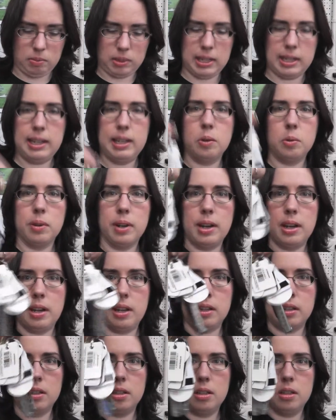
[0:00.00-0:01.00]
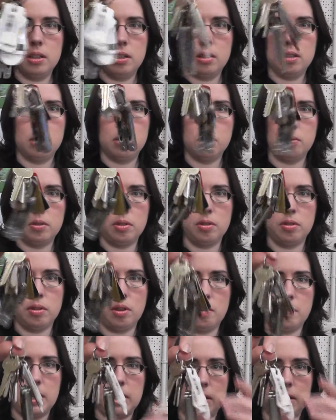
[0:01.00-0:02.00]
keyring with all my